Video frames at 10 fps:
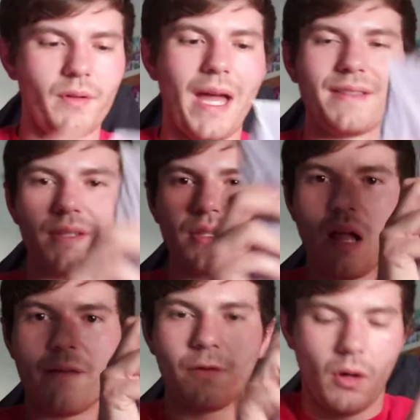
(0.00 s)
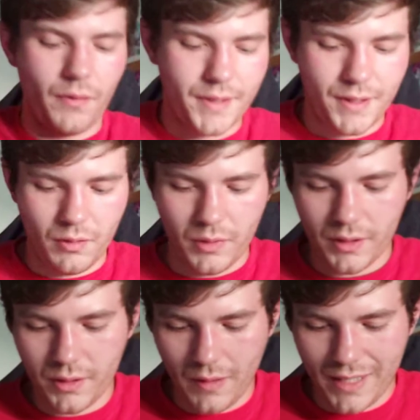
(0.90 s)
it has a slot for all the steelbooks,
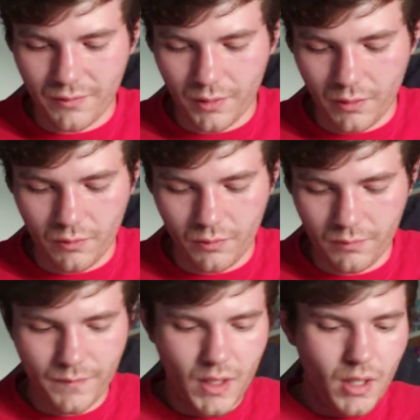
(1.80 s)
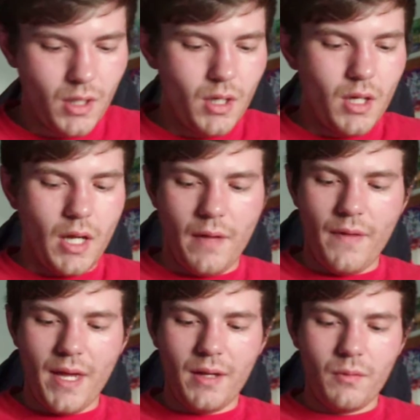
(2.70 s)
so that's really cool. And
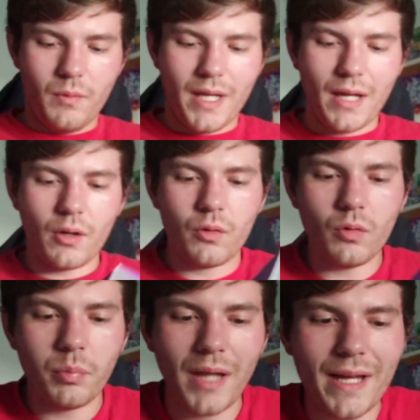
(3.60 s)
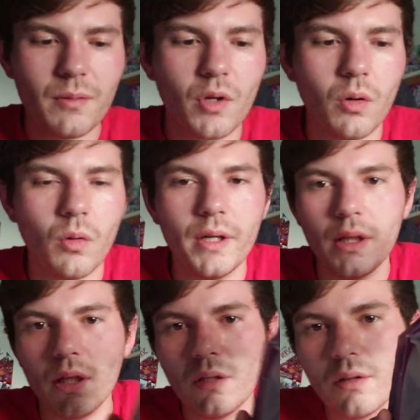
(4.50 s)
then we got a cool platinum coin
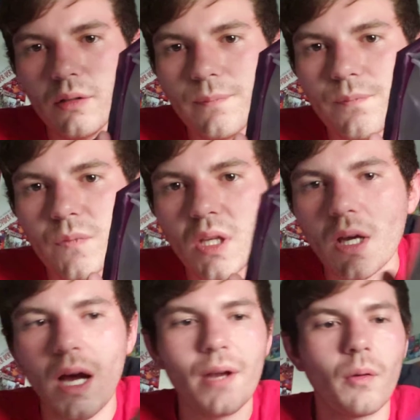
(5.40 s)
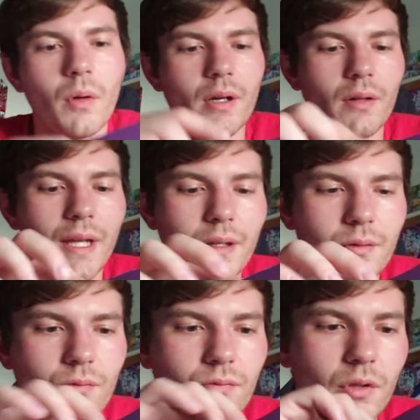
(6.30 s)
here. I don't want to, like,
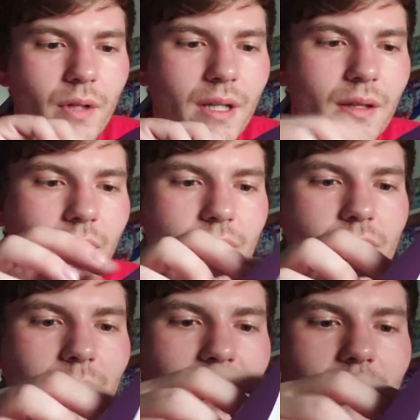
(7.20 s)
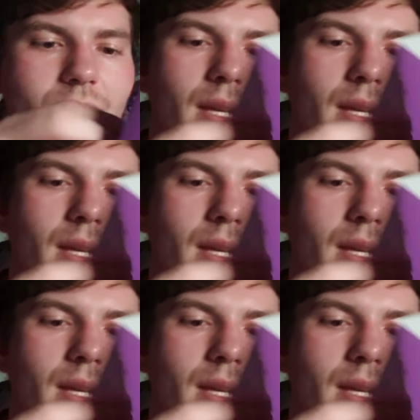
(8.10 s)
ruin anything, so I'm not going to